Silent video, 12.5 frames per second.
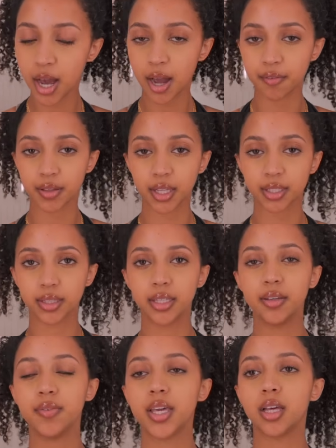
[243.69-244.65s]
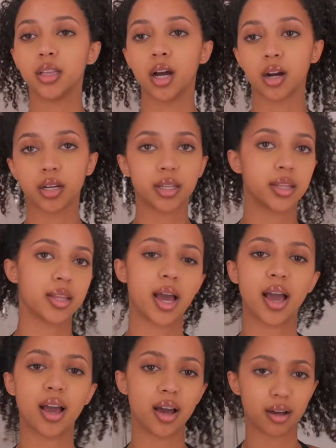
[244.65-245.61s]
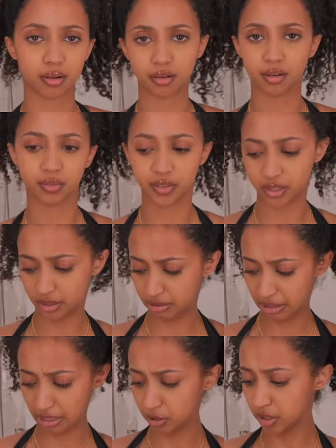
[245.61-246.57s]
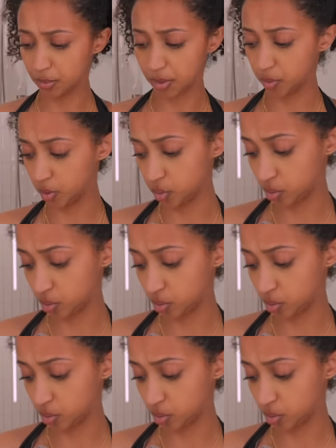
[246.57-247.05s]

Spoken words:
I feel like leaving it longer than that, I don't know I know some people do